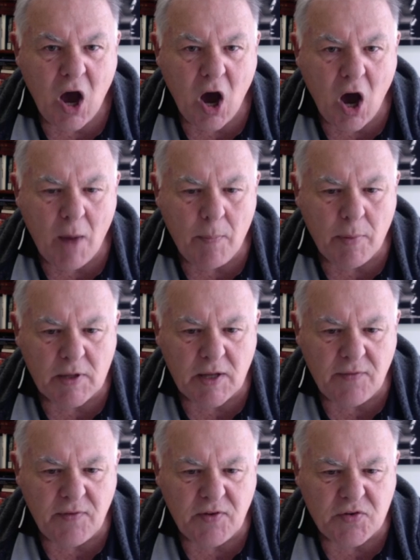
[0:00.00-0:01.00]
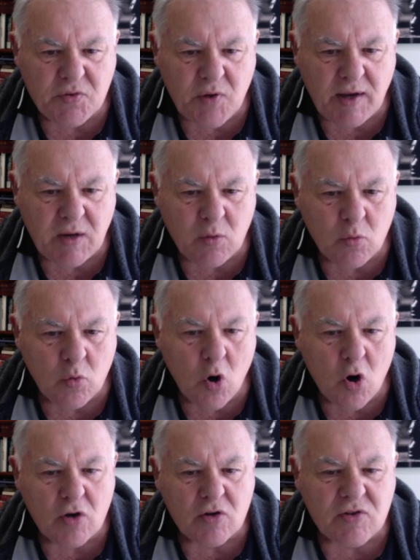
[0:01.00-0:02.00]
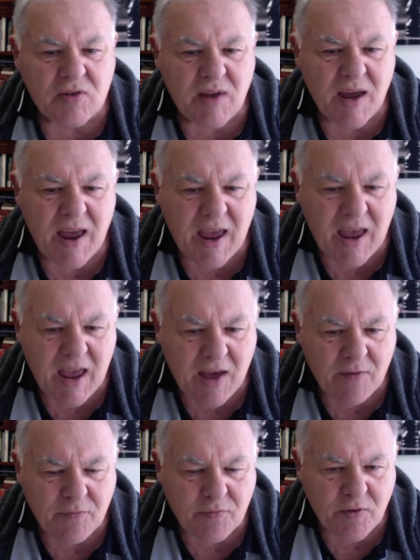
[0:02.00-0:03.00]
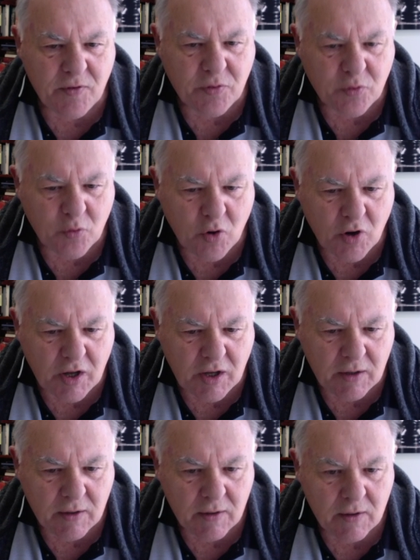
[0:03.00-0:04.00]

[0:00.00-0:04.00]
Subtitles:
I believe he's threatening rook to f3.